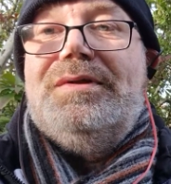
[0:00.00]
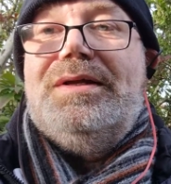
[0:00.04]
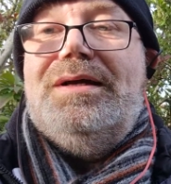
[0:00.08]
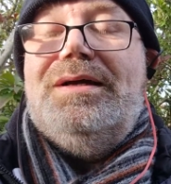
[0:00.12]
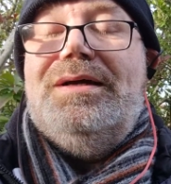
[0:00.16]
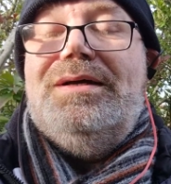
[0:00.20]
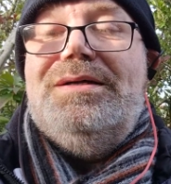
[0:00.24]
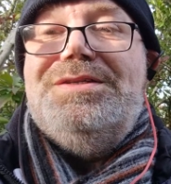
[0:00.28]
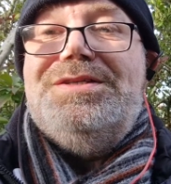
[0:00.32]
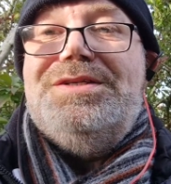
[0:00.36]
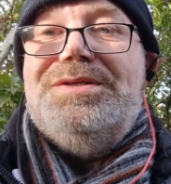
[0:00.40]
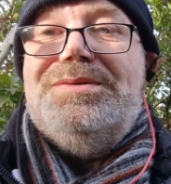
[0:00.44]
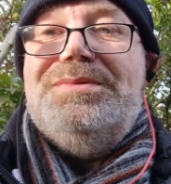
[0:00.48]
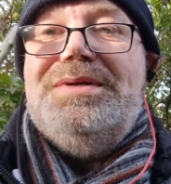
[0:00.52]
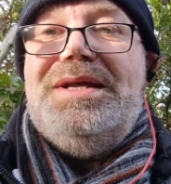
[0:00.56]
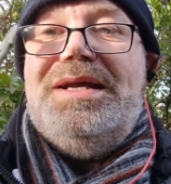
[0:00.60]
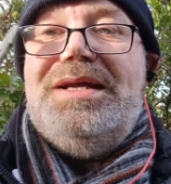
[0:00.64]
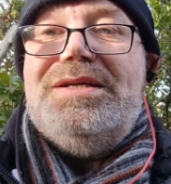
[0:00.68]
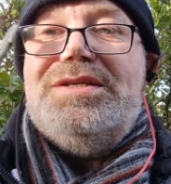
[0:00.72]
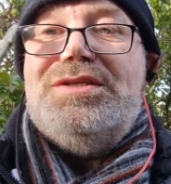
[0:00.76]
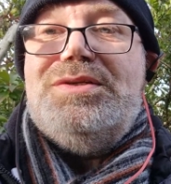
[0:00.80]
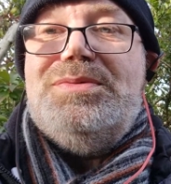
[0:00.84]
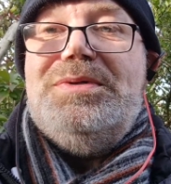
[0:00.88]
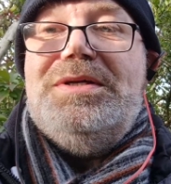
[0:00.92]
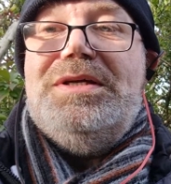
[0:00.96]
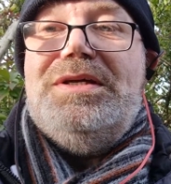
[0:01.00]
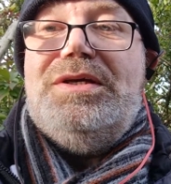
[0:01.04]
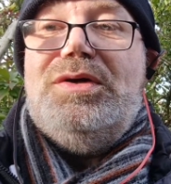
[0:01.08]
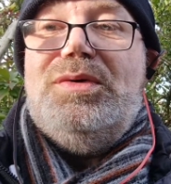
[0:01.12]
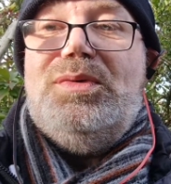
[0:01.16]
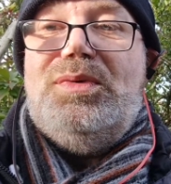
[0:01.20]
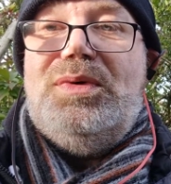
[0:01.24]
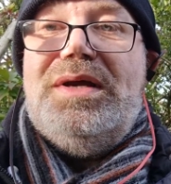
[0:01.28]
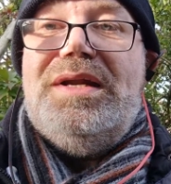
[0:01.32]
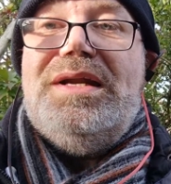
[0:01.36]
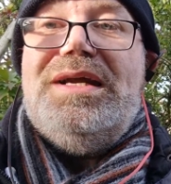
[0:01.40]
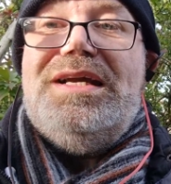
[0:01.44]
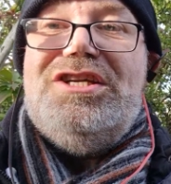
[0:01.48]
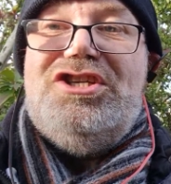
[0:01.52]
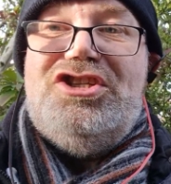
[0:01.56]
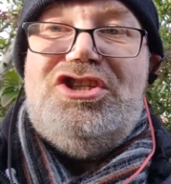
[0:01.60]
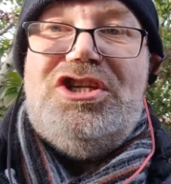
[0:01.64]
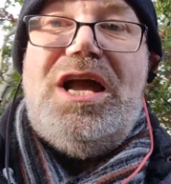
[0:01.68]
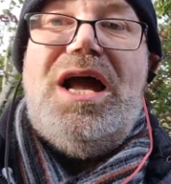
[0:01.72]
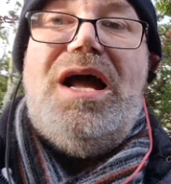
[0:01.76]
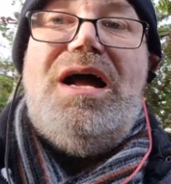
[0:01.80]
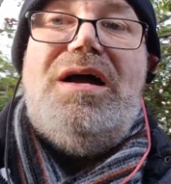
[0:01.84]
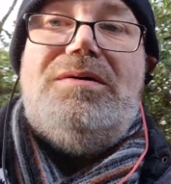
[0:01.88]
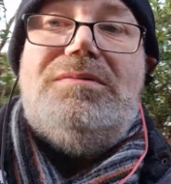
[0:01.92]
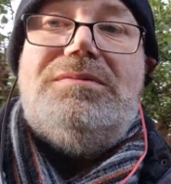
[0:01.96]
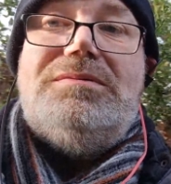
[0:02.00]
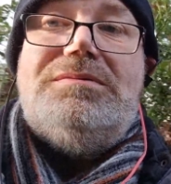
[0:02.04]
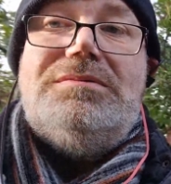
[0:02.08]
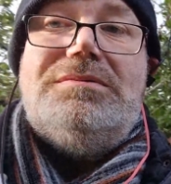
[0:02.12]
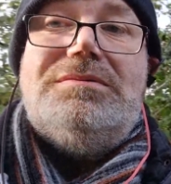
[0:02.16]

until next week, where I shall,